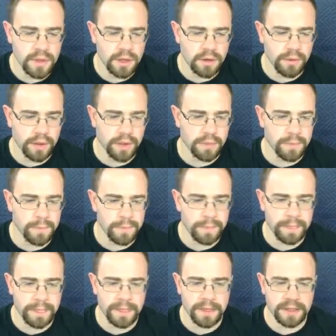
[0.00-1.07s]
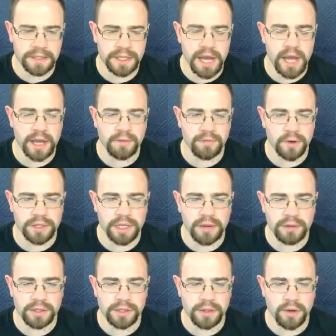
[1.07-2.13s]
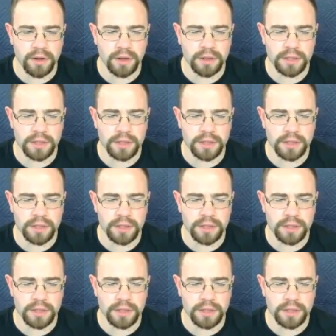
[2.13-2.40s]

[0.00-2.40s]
here we go so now I can rotate, which is good.